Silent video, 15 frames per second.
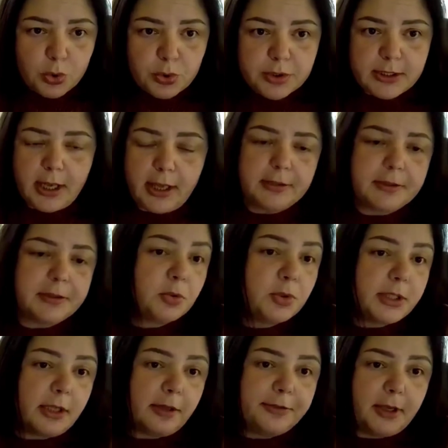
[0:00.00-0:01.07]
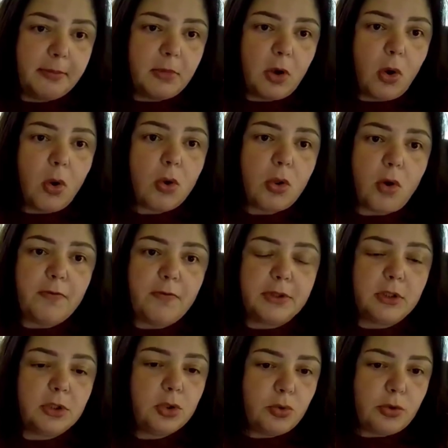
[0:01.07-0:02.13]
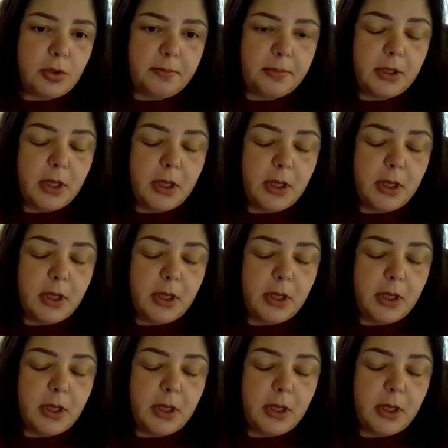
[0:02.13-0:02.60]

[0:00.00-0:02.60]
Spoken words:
goods and to sell them all over the Europe.